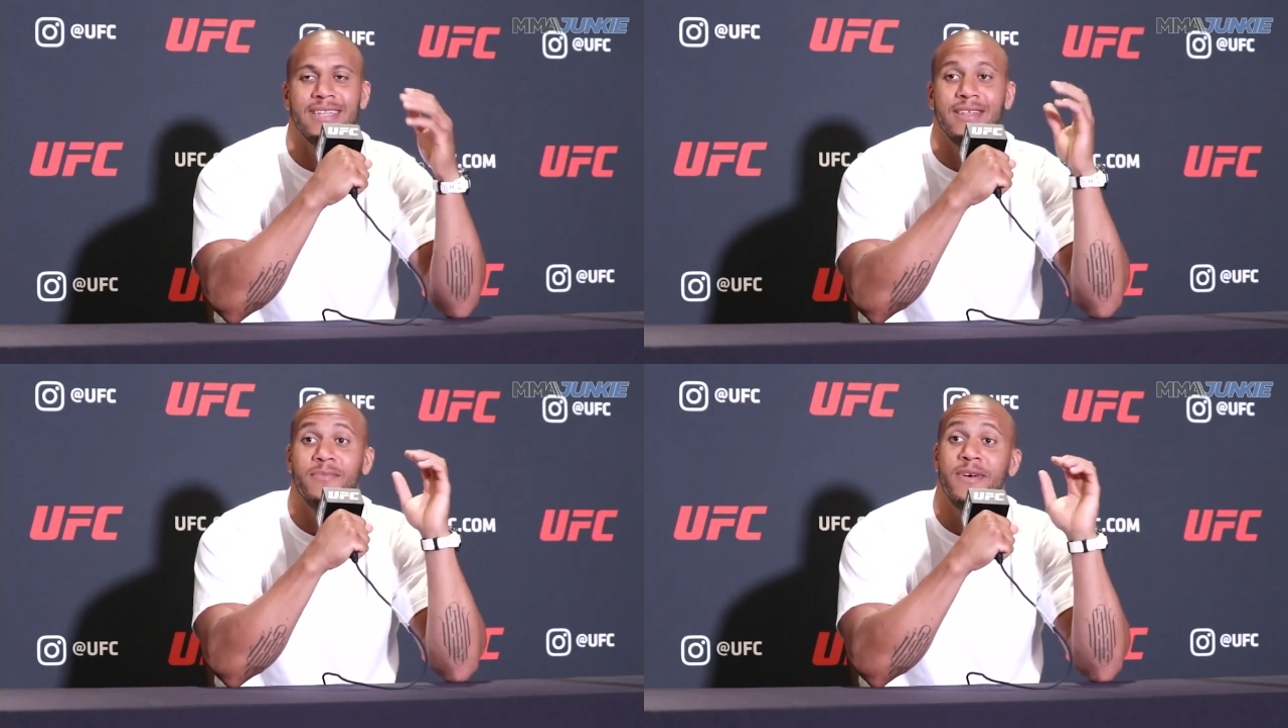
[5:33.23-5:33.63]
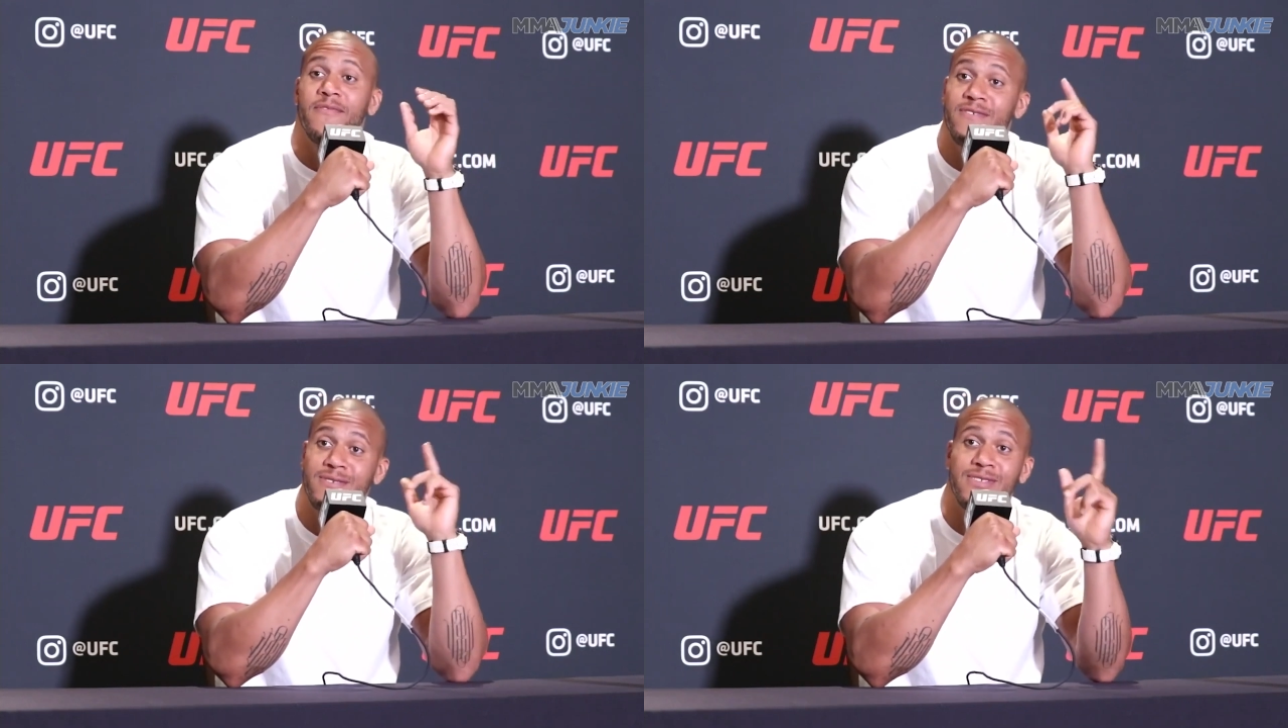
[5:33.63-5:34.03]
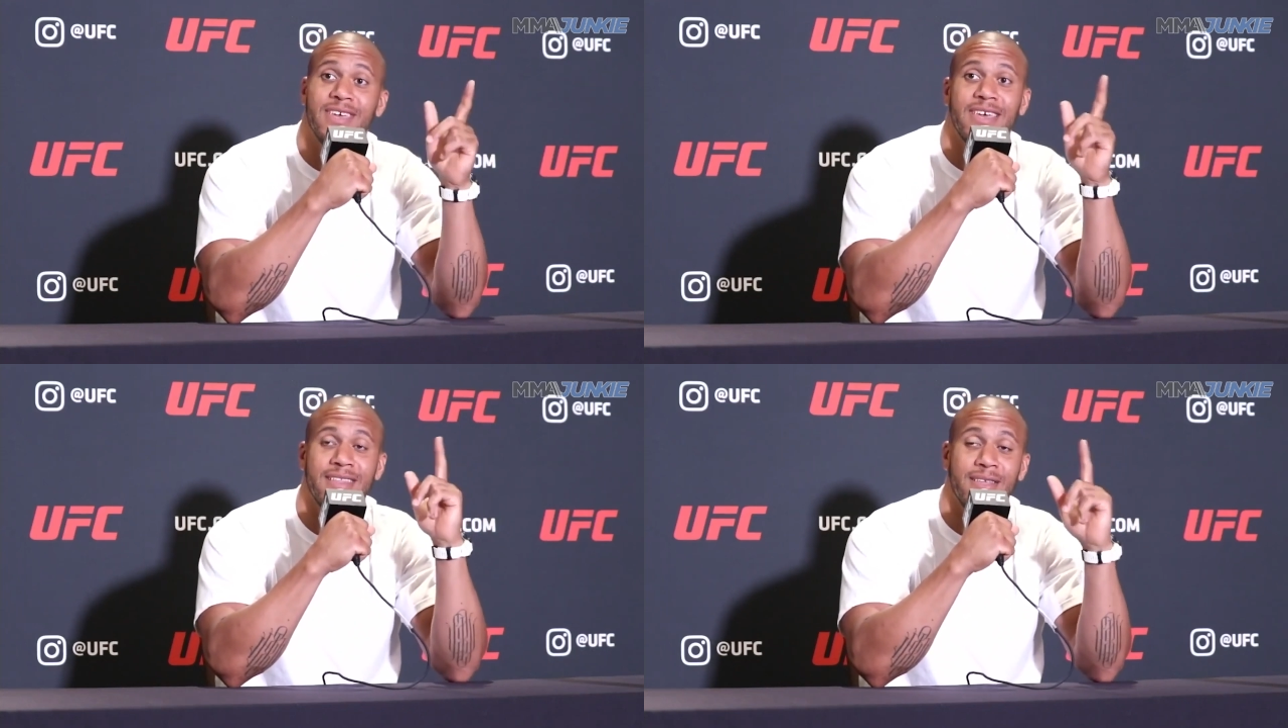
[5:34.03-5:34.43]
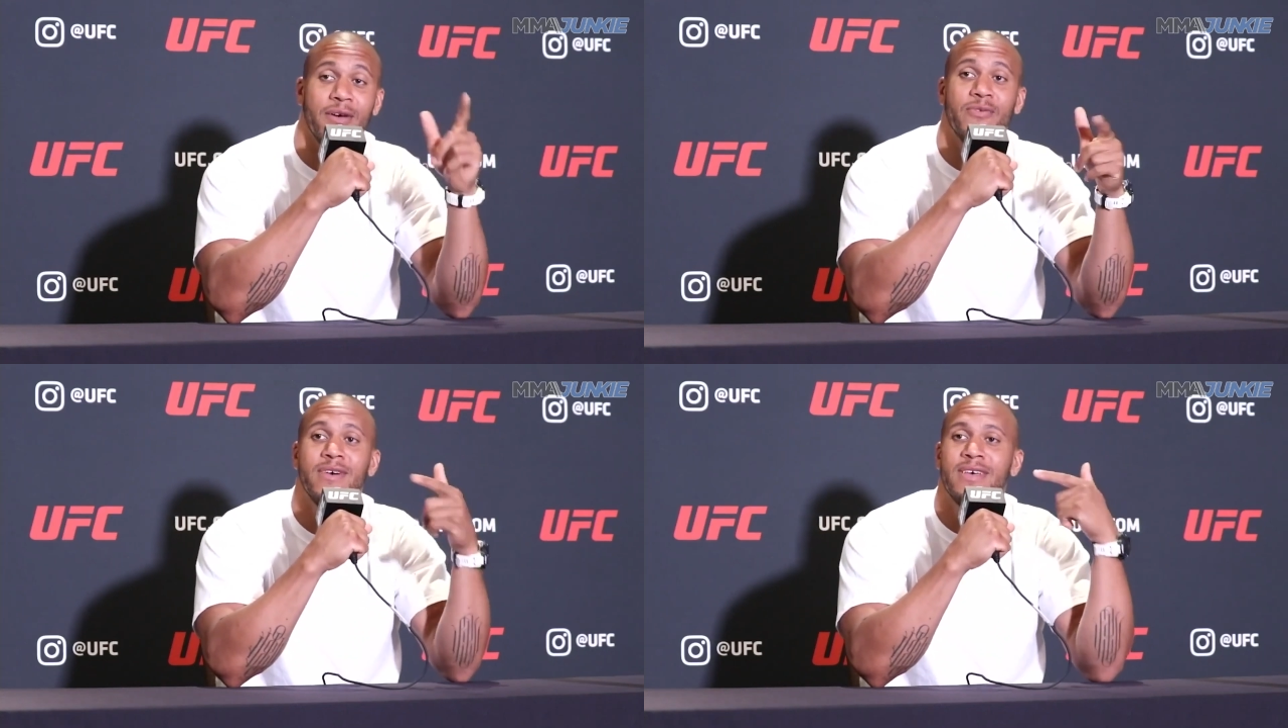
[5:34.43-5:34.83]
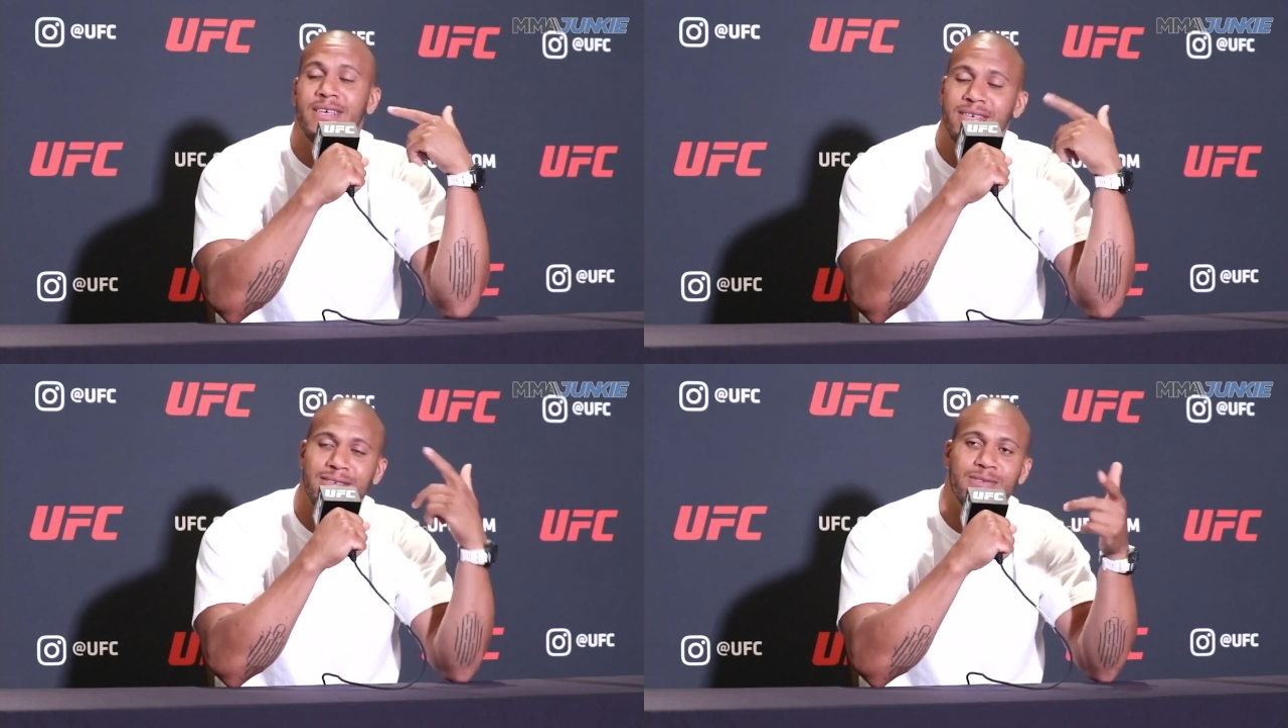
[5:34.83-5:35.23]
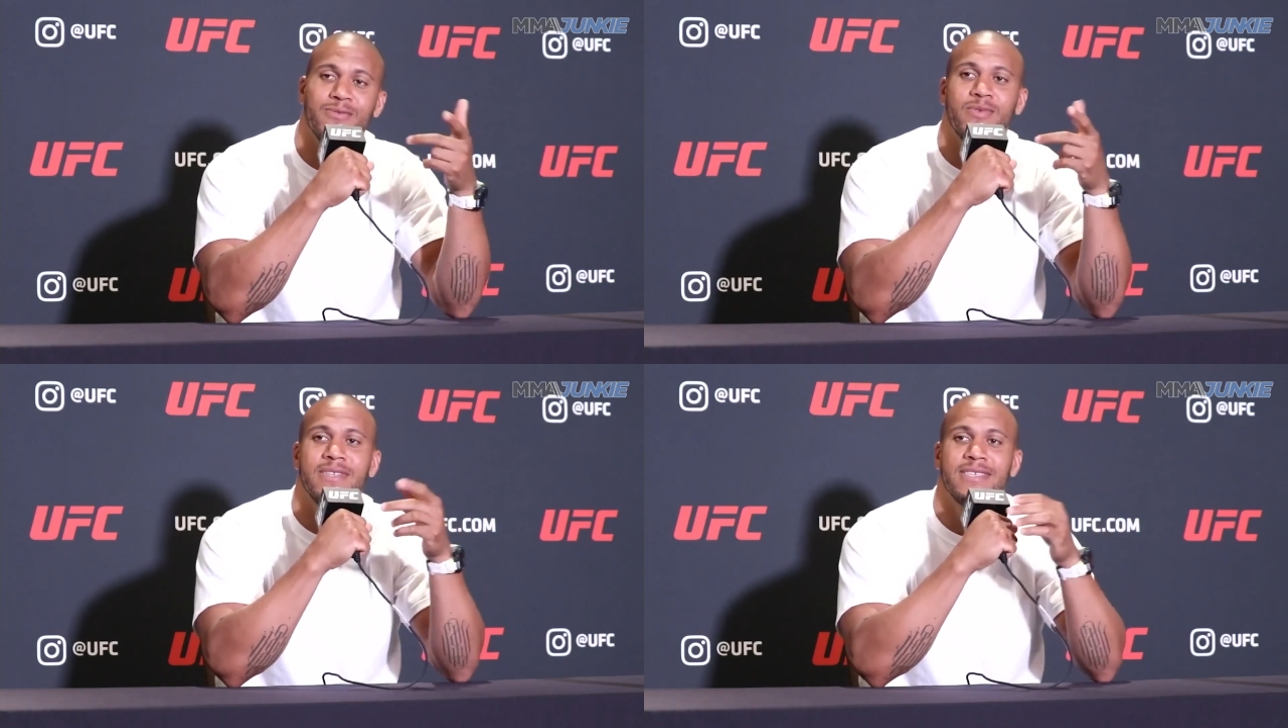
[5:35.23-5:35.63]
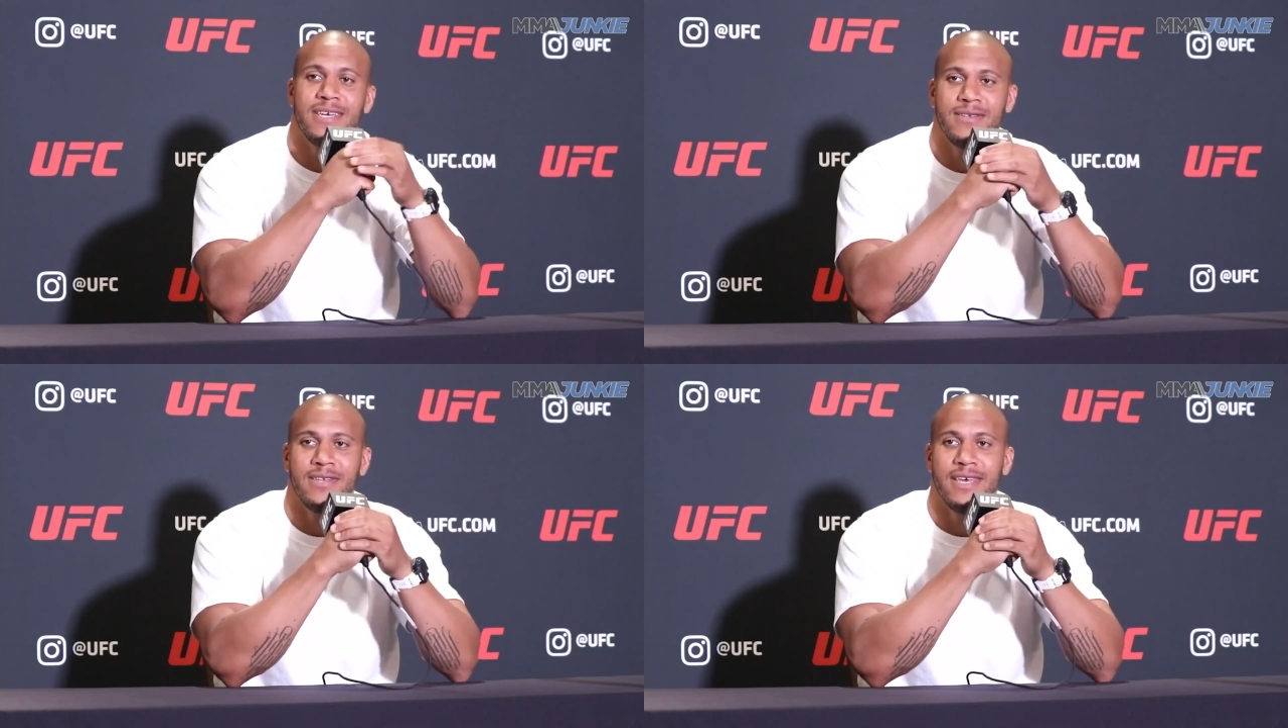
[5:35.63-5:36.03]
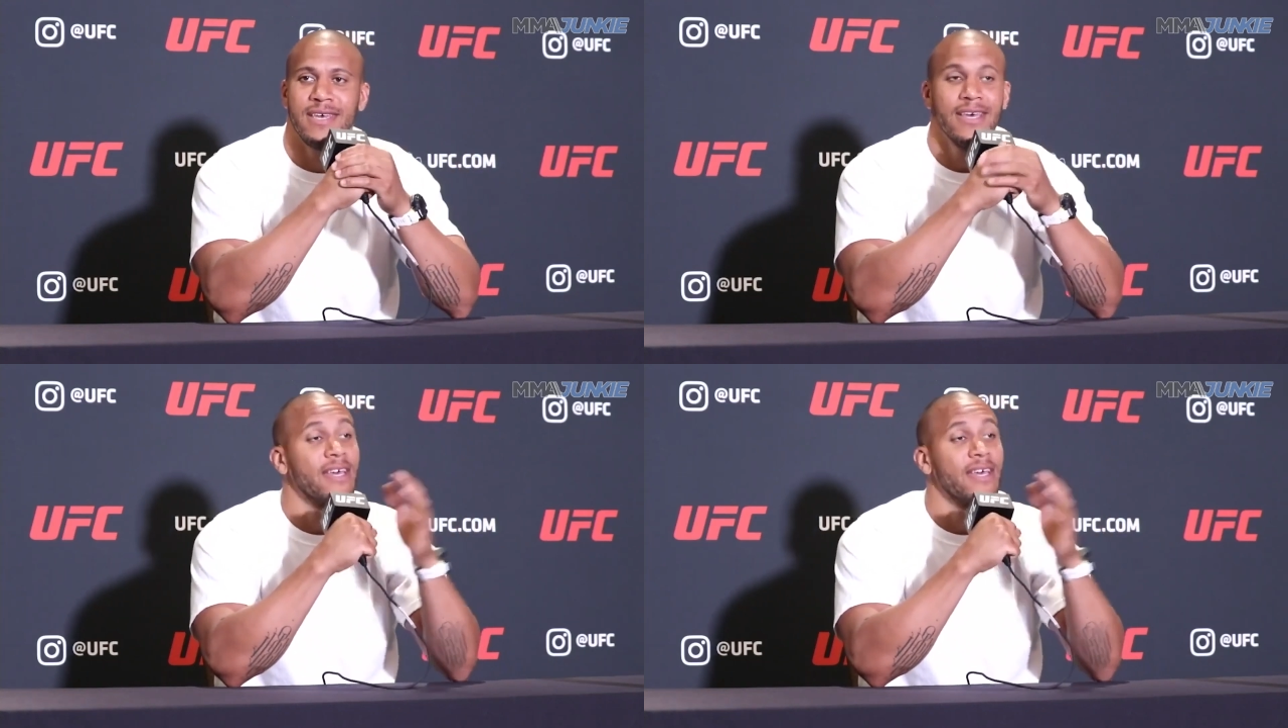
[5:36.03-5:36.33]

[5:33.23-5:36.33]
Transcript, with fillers: and my first target now is to win Saturday,